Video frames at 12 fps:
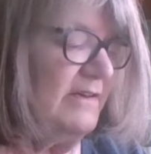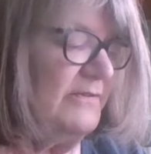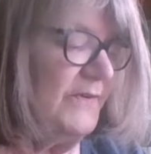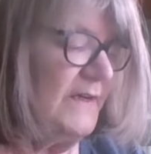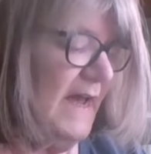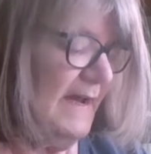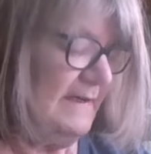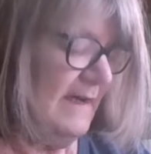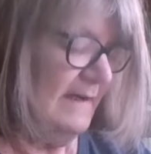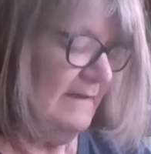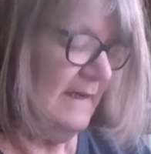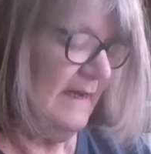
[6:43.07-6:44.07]
for
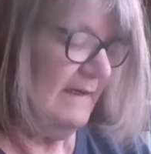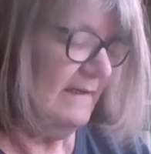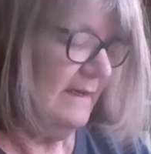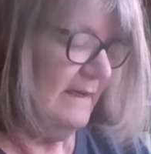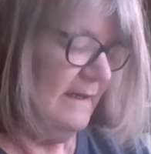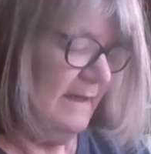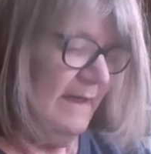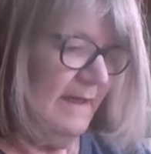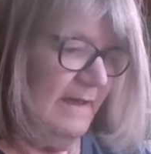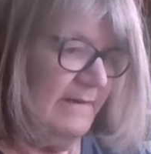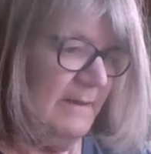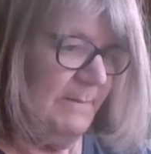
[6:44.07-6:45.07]
$9.98.
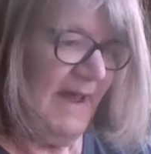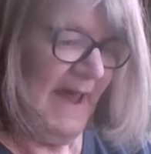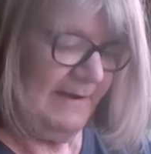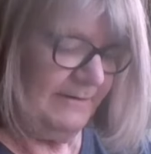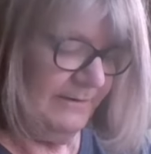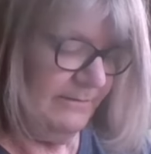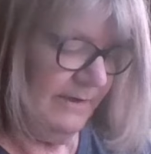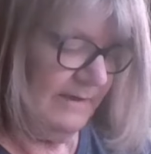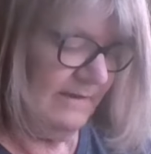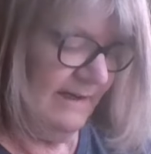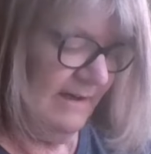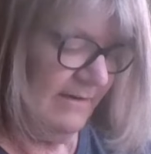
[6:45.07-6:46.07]
The pattern
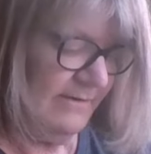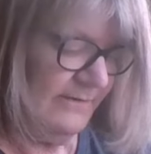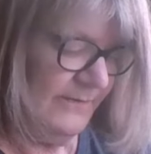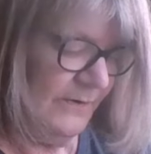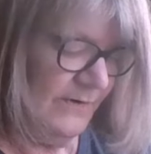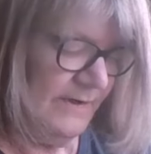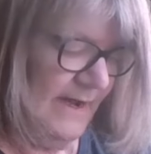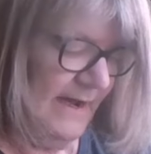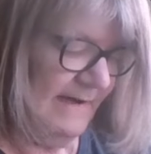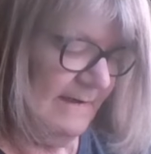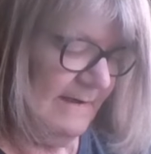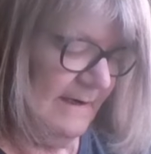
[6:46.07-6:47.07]
retails for
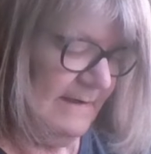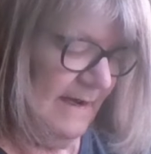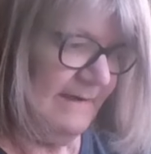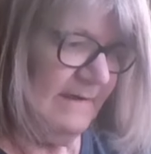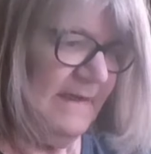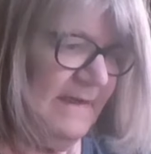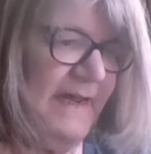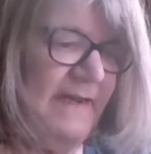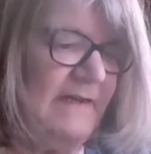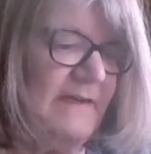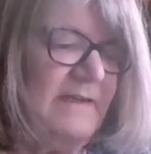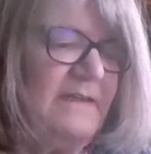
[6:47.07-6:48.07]

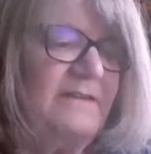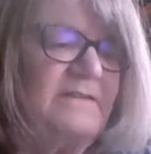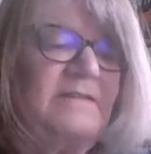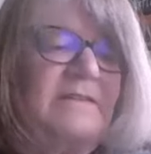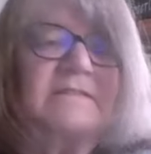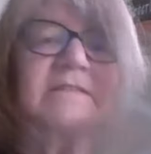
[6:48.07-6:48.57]
$9.98, and this is,